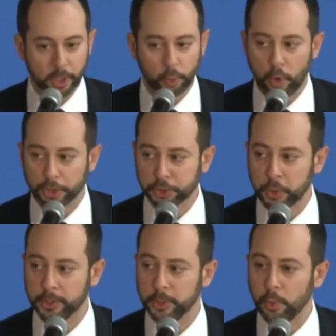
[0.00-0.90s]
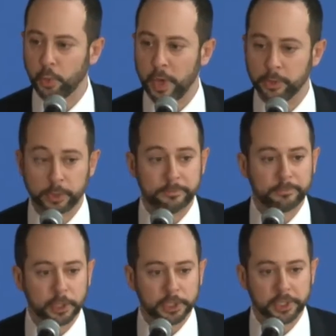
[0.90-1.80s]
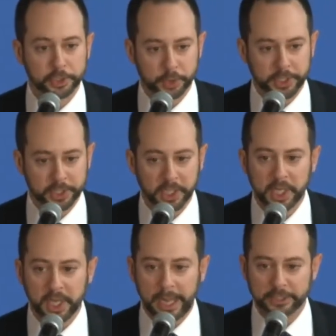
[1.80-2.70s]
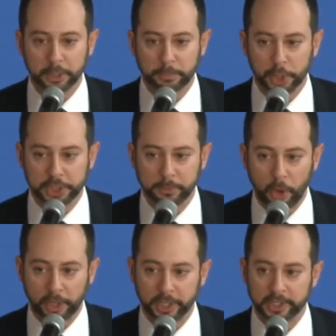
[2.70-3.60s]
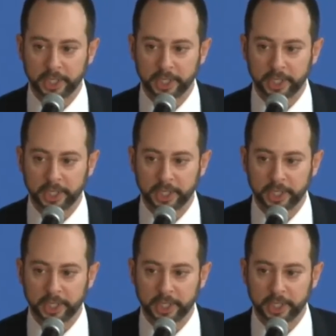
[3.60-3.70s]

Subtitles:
On Wall Street, we refer to this region as an emerging market.